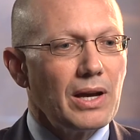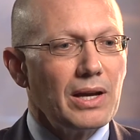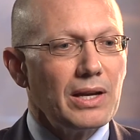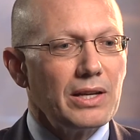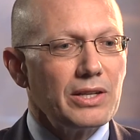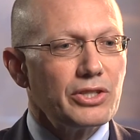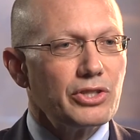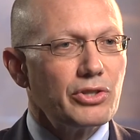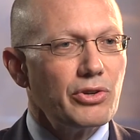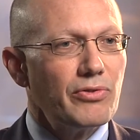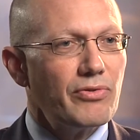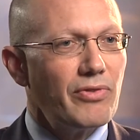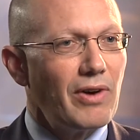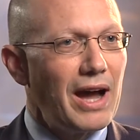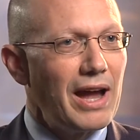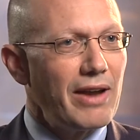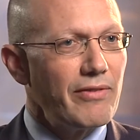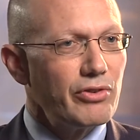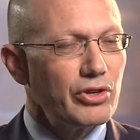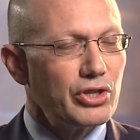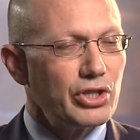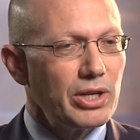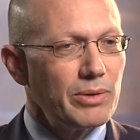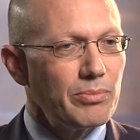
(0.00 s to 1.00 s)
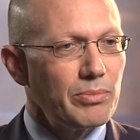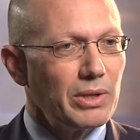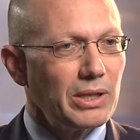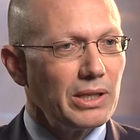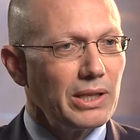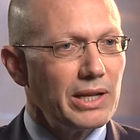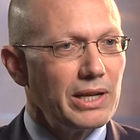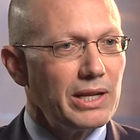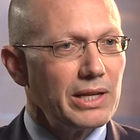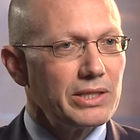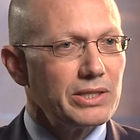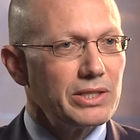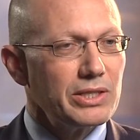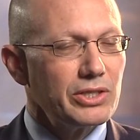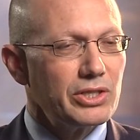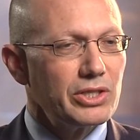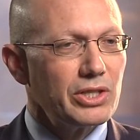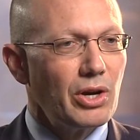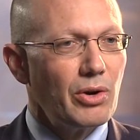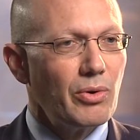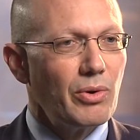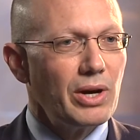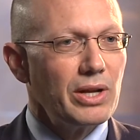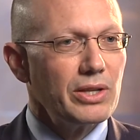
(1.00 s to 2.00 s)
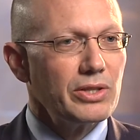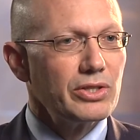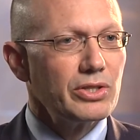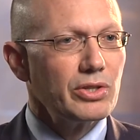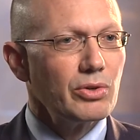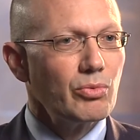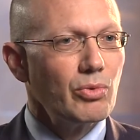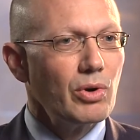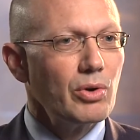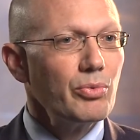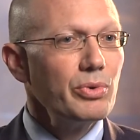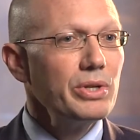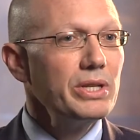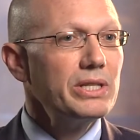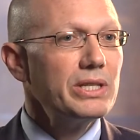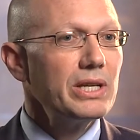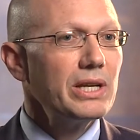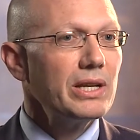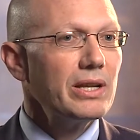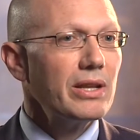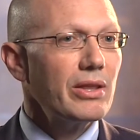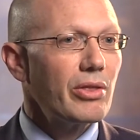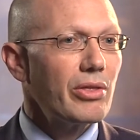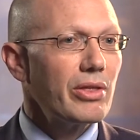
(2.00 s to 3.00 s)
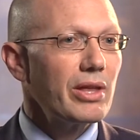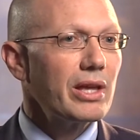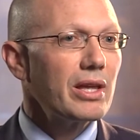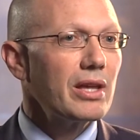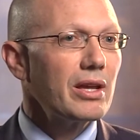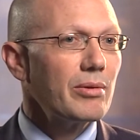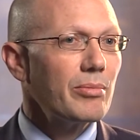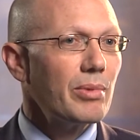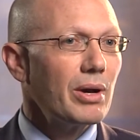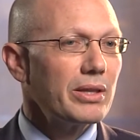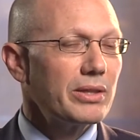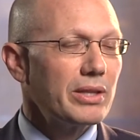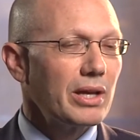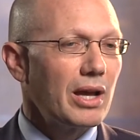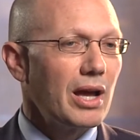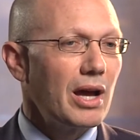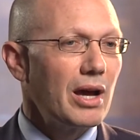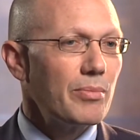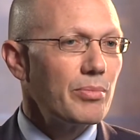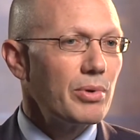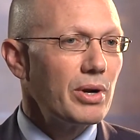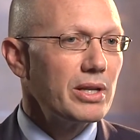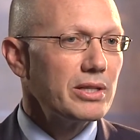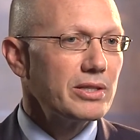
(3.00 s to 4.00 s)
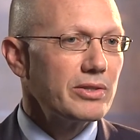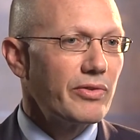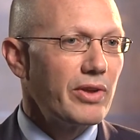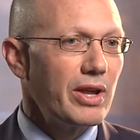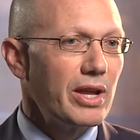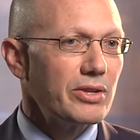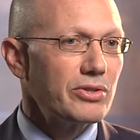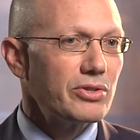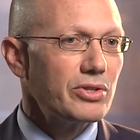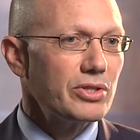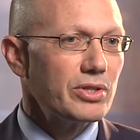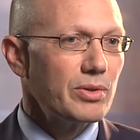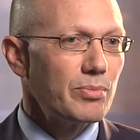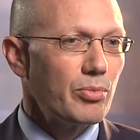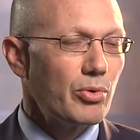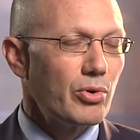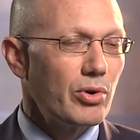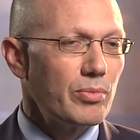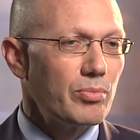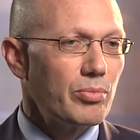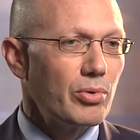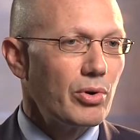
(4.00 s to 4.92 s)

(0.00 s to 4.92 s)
survivorship clinics and so on. So what we did in thinking about the Comprehensive Cancer Support